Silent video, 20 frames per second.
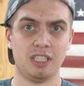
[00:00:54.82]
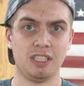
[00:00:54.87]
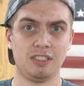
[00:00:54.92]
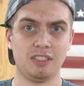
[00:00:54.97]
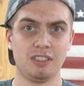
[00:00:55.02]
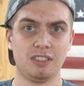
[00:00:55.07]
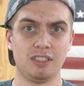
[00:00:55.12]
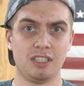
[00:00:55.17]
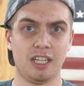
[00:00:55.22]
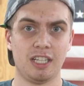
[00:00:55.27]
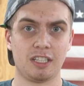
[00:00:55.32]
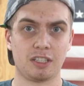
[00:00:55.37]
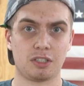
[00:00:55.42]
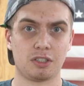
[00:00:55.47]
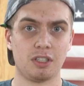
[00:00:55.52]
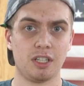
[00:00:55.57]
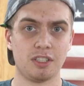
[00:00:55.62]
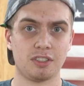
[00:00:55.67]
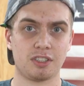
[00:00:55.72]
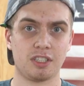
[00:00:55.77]
inches on a
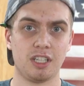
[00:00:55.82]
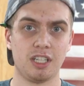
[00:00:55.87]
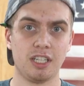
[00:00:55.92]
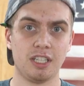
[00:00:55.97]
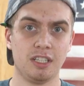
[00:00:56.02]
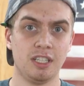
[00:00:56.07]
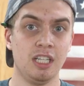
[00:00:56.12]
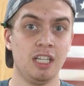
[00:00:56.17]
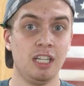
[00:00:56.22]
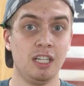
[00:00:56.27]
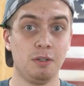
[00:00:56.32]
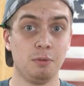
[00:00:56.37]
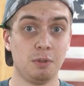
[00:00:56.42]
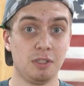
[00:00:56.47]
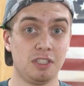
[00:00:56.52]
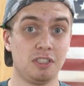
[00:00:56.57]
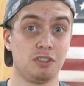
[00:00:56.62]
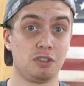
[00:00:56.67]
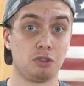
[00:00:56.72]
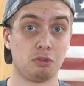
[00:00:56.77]
cross cut,
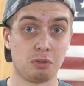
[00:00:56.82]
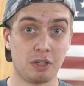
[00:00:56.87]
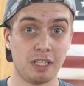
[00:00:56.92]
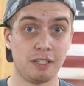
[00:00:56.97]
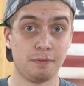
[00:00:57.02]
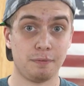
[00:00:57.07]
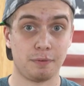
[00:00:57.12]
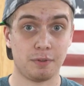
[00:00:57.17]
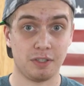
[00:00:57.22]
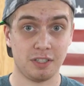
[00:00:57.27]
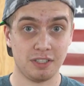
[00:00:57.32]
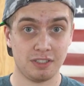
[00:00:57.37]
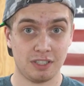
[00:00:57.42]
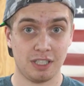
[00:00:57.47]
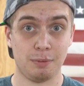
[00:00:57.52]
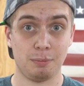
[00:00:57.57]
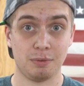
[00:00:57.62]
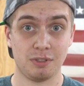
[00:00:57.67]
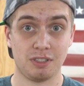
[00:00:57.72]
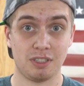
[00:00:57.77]
which is great for this
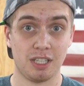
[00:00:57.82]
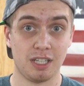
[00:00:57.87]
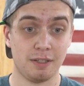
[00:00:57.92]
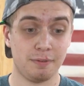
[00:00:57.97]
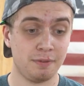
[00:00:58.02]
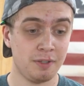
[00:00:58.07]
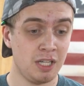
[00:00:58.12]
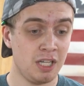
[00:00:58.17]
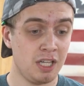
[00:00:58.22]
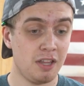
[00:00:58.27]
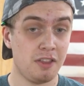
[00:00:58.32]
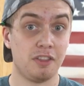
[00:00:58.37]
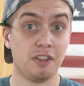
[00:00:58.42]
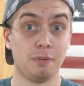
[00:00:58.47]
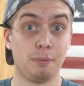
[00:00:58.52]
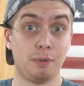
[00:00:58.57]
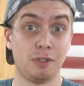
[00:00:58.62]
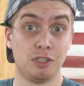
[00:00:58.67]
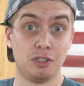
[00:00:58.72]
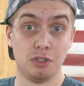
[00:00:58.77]
type of stuff.
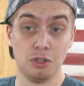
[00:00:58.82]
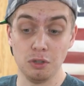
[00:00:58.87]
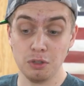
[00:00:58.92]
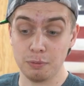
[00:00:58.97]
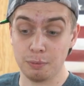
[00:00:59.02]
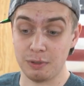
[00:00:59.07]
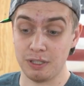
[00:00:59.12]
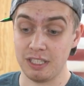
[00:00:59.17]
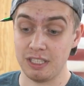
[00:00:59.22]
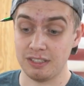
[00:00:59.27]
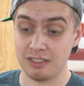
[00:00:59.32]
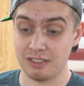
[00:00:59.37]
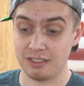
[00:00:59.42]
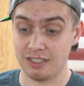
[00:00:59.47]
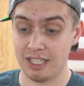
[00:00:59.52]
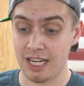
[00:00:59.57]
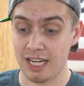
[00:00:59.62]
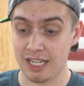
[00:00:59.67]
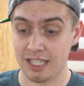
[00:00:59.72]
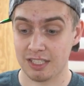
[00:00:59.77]
The Padauk piece
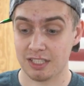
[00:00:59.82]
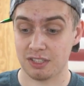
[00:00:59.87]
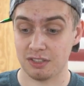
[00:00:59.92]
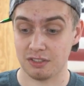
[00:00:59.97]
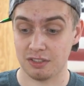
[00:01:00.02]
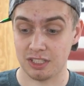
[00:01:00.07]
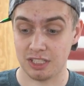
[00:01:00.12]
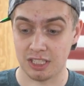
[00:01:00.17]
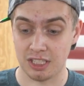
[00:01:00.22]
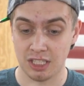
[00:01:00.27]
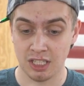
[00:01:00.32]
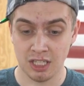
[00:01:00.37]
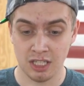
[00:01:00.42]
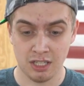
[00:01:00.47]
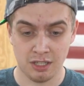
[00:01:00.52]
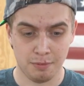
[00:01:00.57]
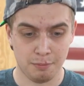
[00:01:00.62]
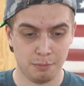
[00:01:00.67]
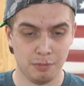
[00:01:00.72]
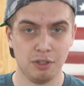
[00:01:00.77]
is actually
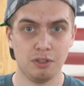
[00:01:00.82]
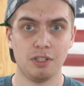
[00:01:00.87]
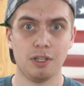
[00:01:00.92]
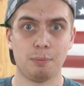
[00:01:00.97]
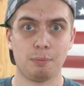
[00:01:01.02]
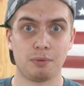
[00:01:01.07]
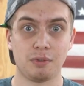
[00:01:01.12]
milled up